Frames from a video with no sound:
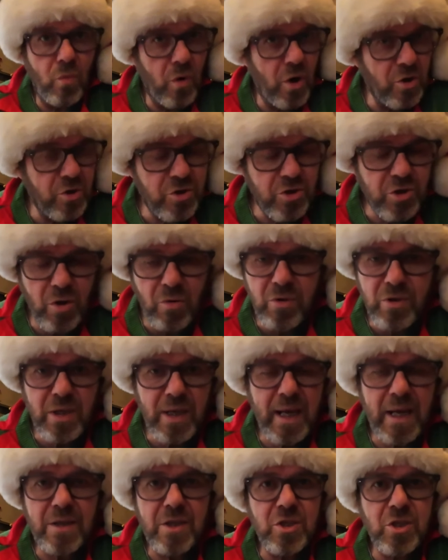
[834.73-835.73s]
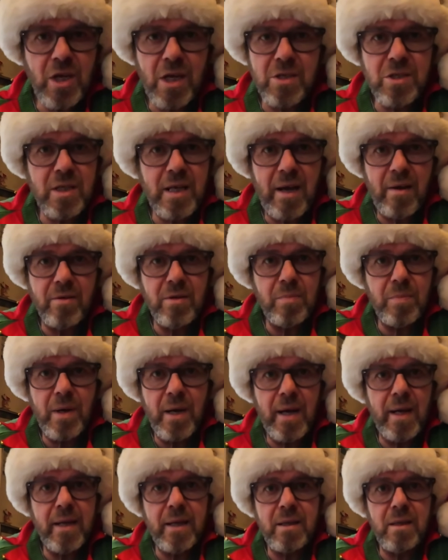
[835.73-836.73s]
As soon as I get the chance to get on the
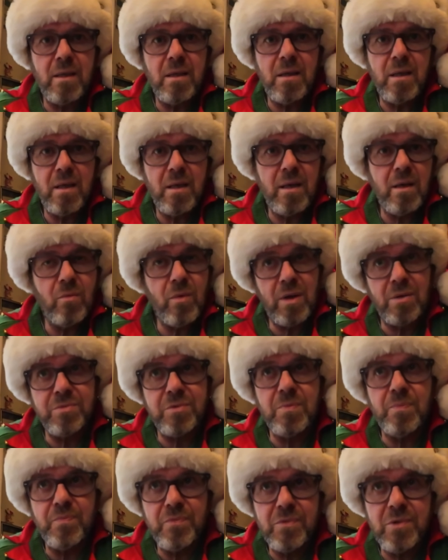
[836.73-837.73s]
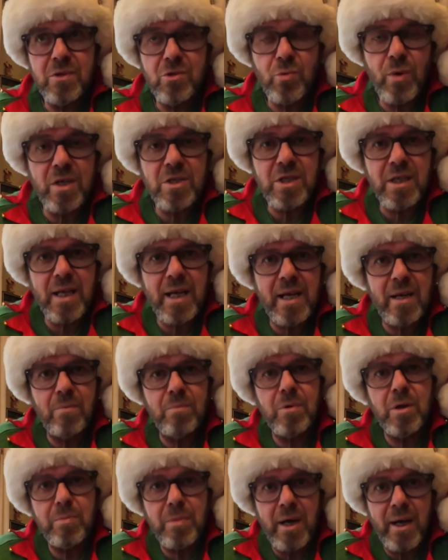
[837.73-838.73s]
bike, well, to actually
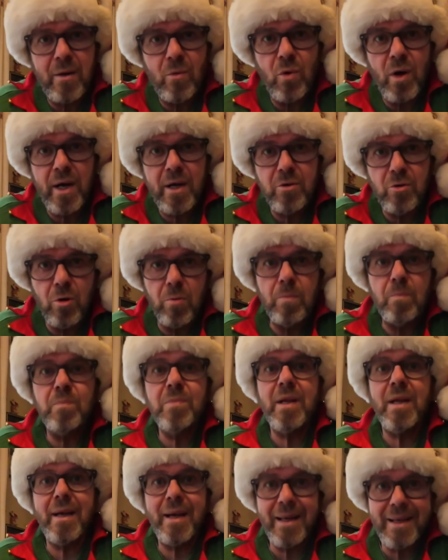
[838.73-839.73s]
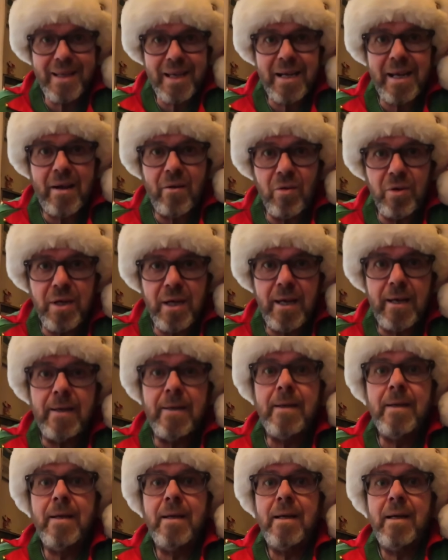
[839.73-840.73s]
get the bike wired up and get out on it,
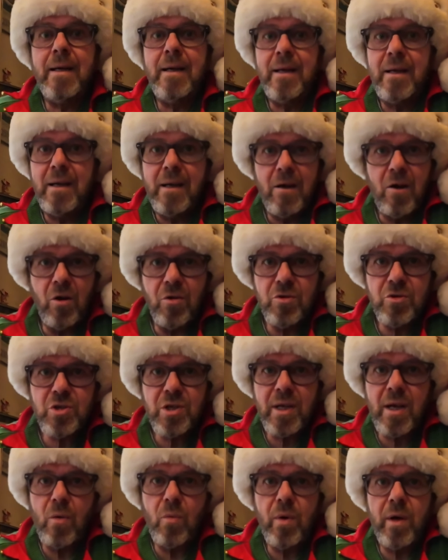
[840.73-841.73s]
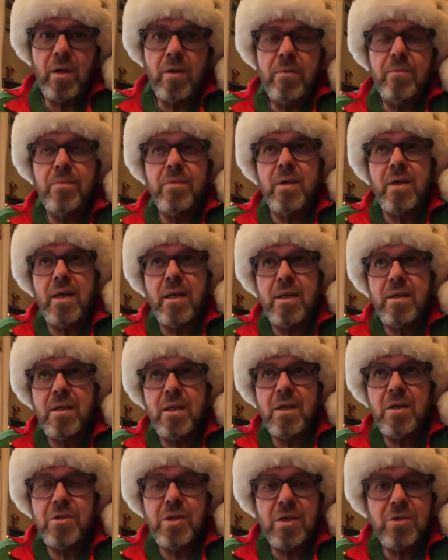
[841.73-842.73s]
honestly I will, and
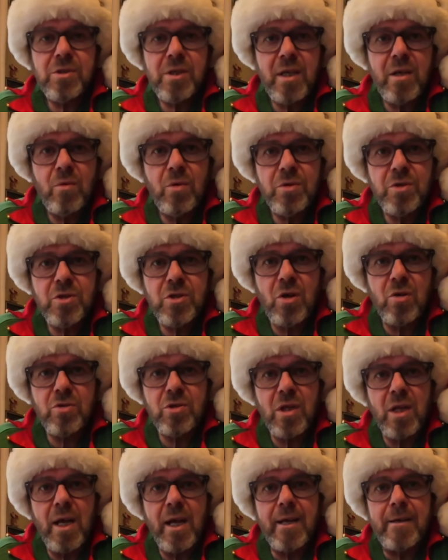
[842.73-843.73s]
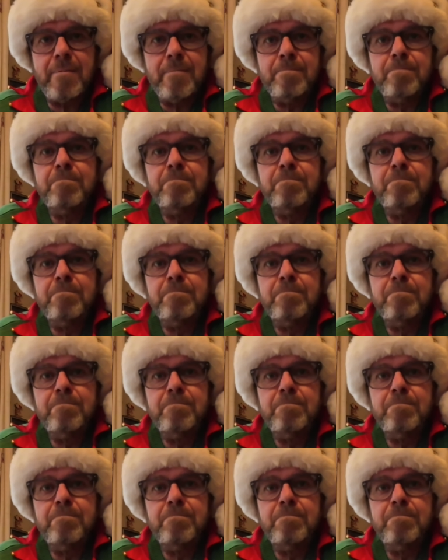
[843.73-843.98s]
I'll tell you what the socks are like